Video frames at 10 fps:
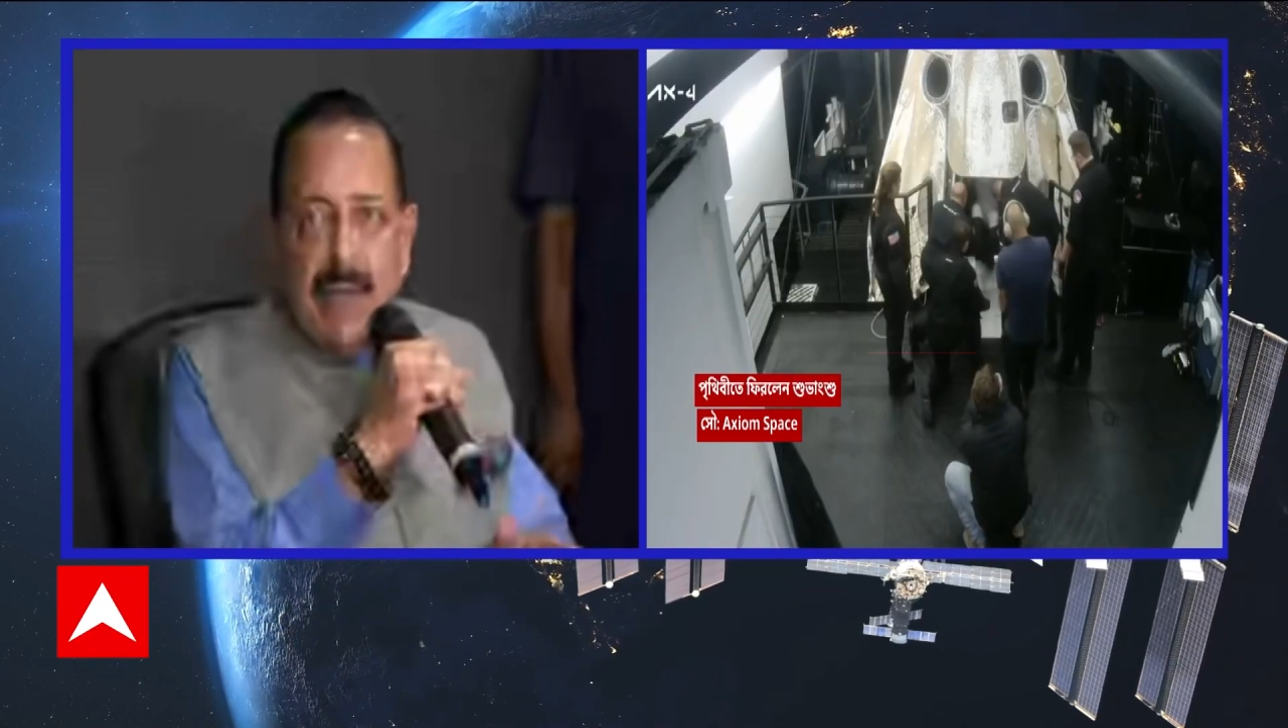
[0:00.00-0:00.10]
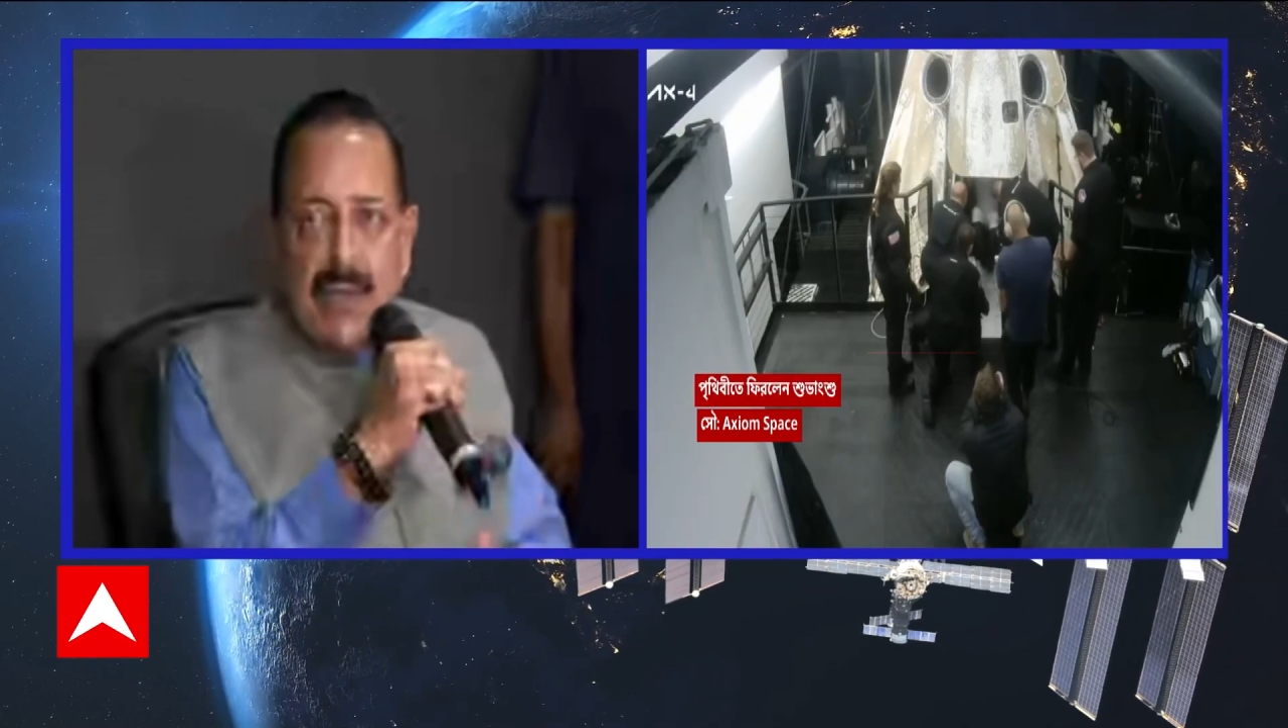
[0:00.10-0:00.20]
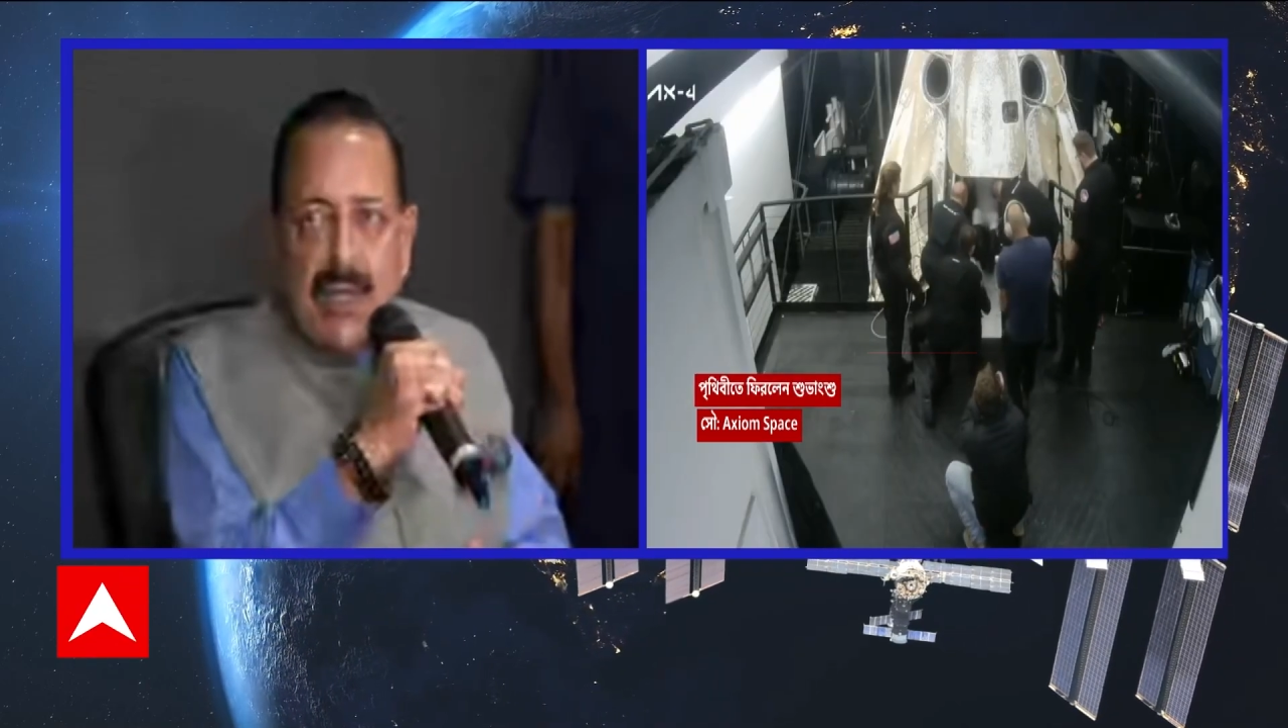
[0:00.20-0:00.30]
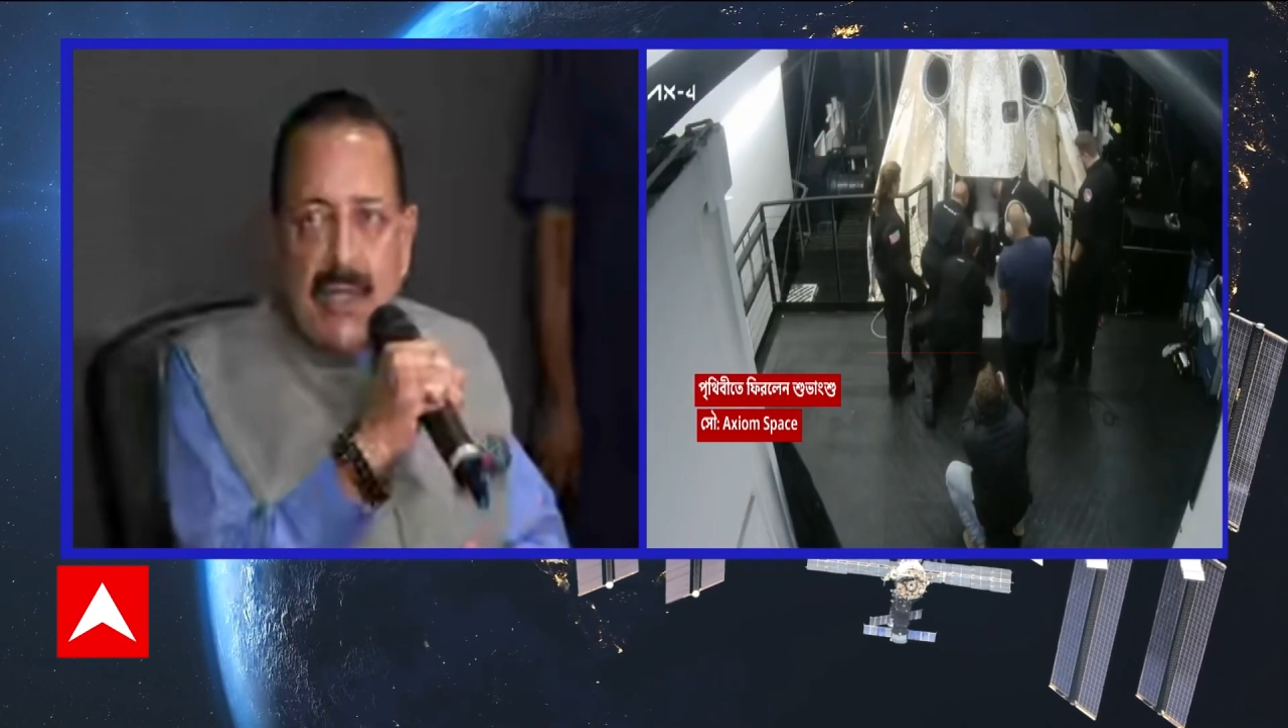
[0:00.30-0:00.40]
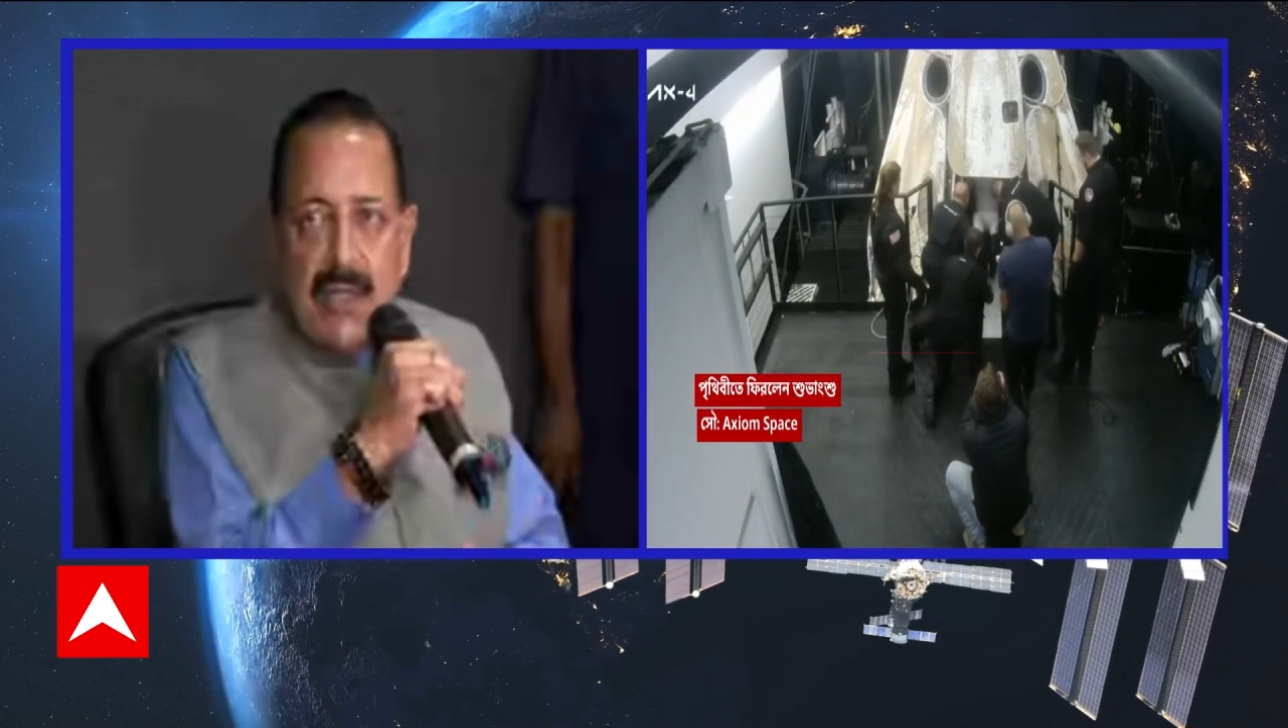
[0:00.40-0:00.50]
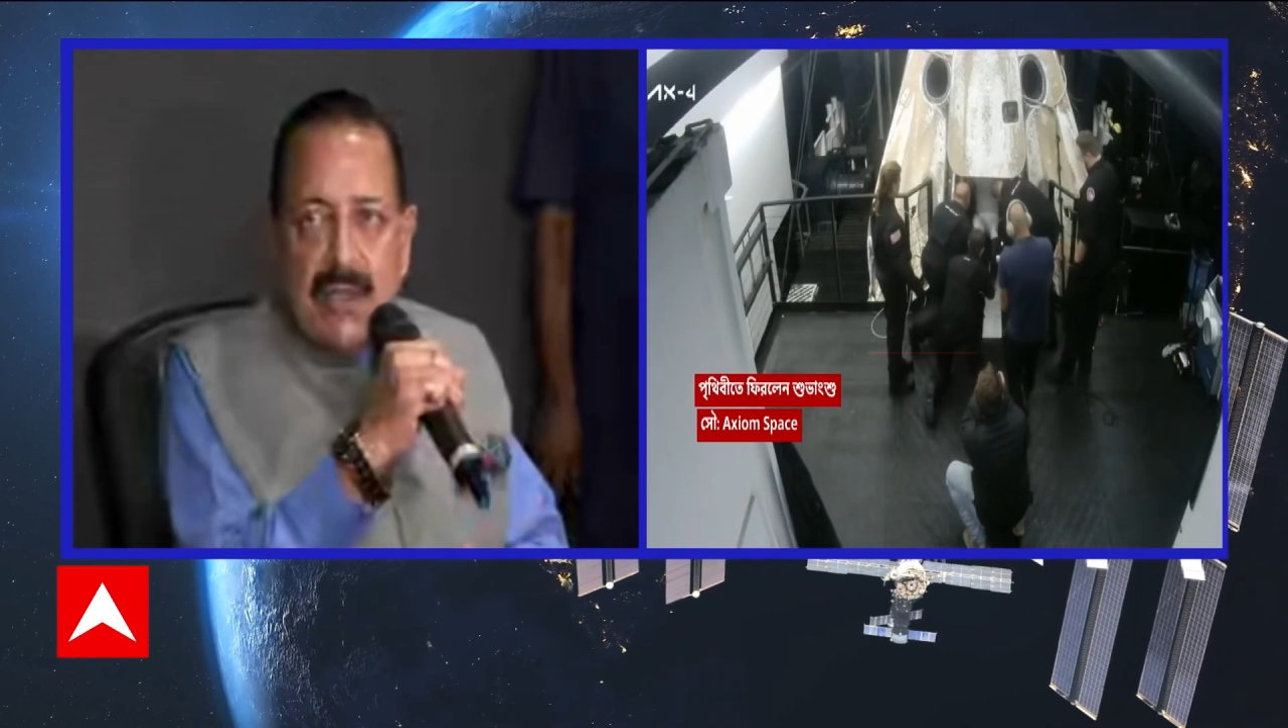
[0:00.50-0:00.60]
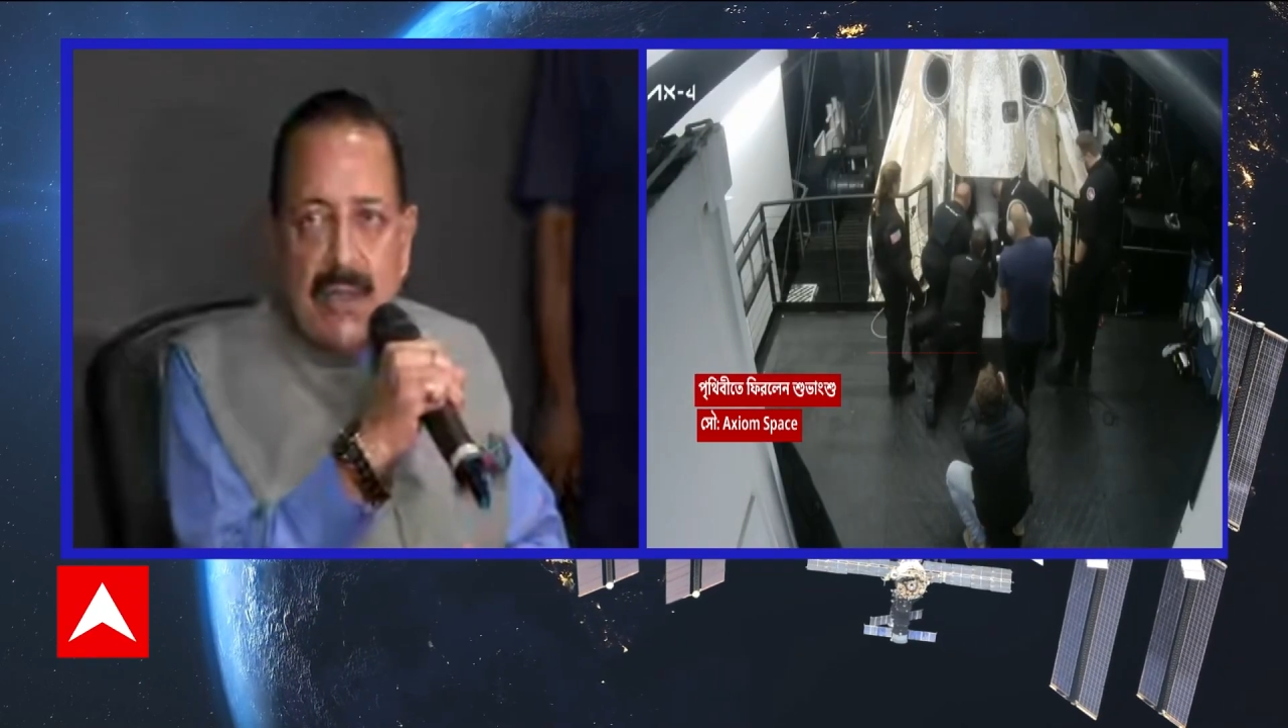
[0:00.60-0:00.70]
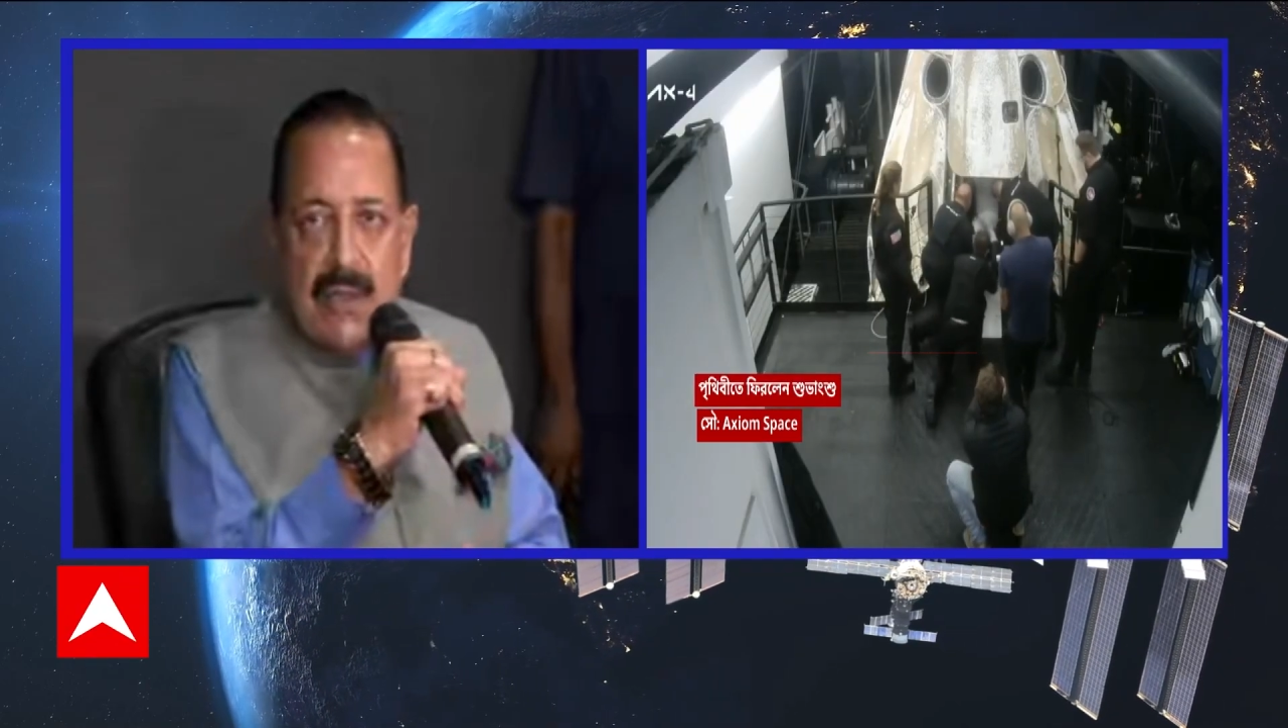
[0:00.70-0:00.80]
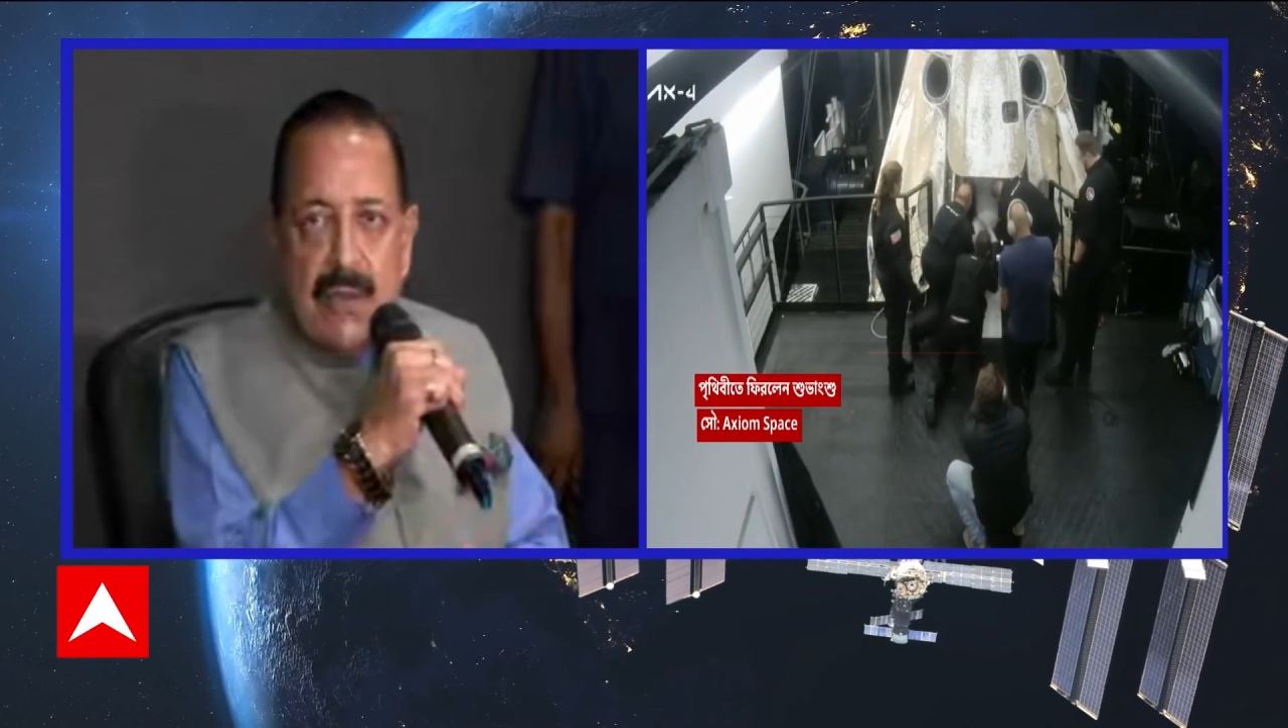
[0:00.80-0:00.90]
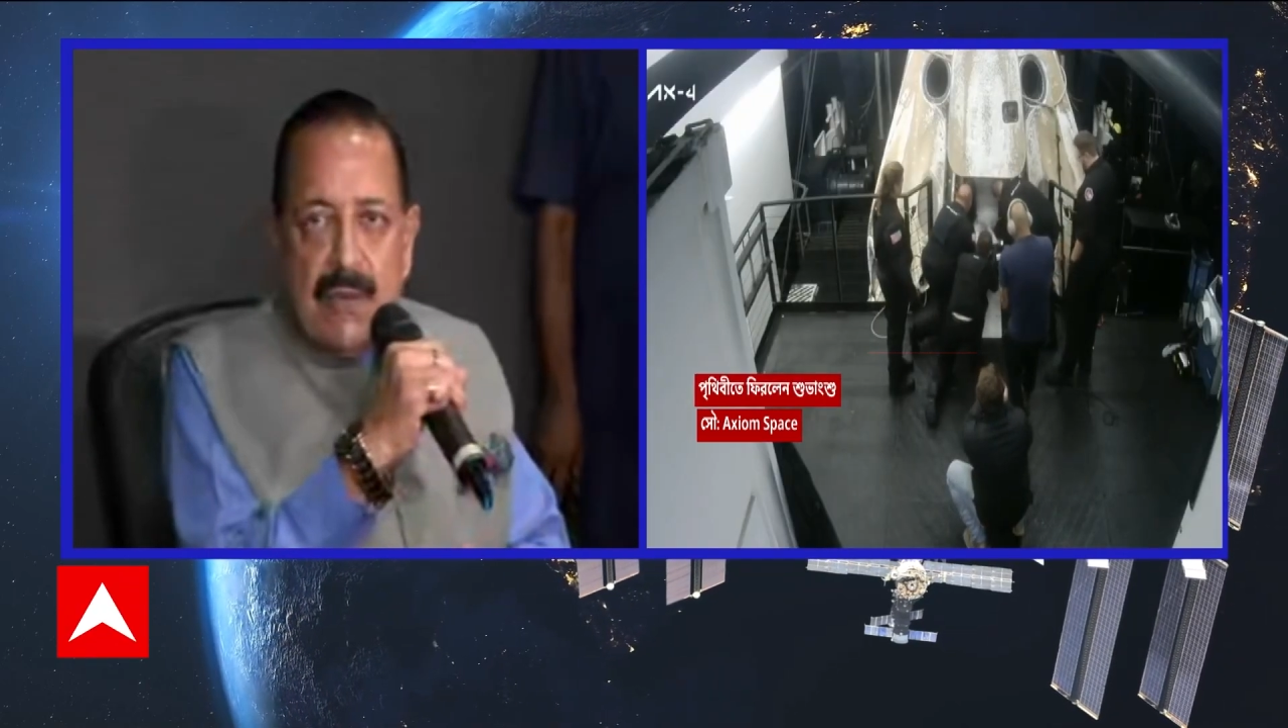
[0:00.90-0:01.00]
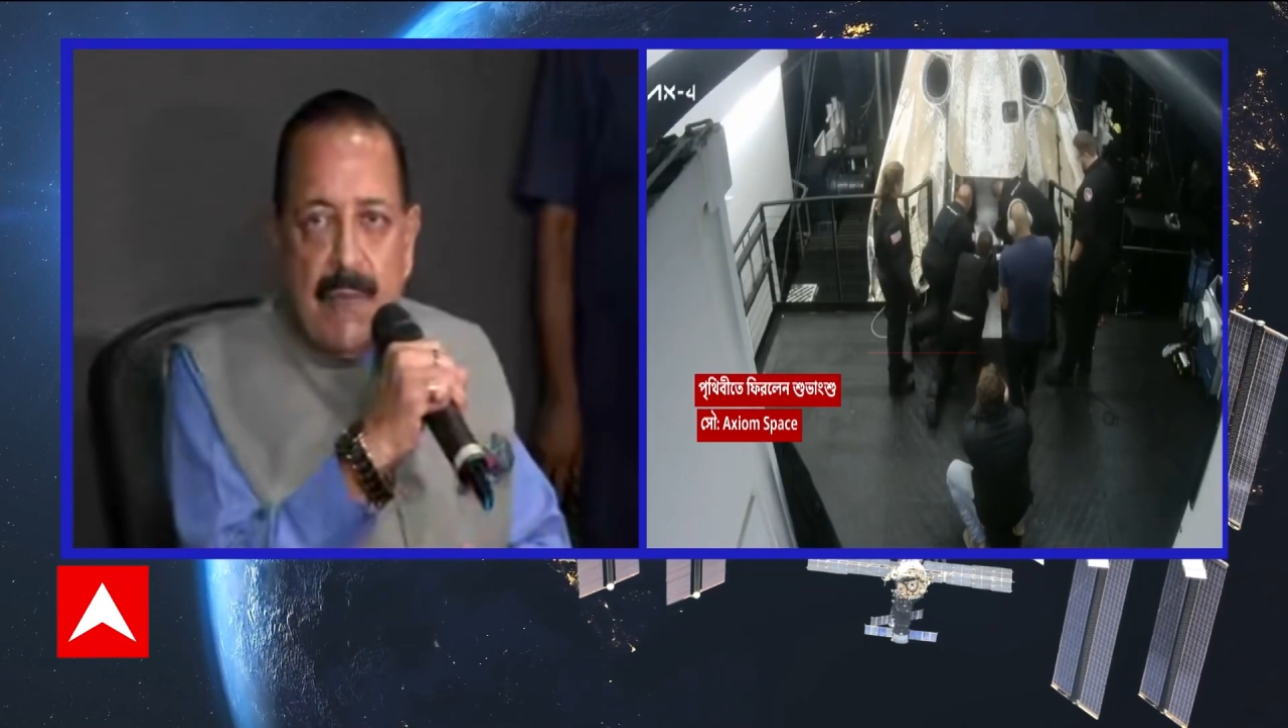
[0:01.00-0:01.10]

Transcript: discussions